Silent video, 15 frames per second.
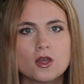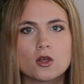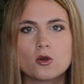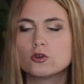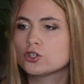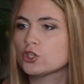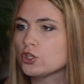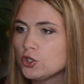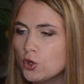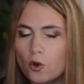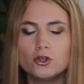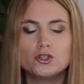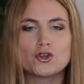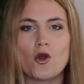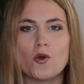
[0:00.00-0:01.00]
Gosh, your
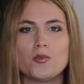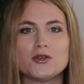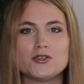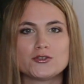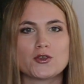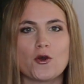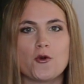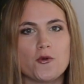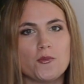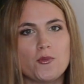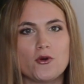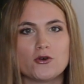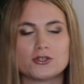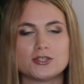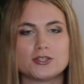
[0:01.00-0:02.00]
job is so
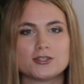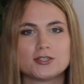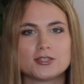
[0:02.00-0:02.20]
important.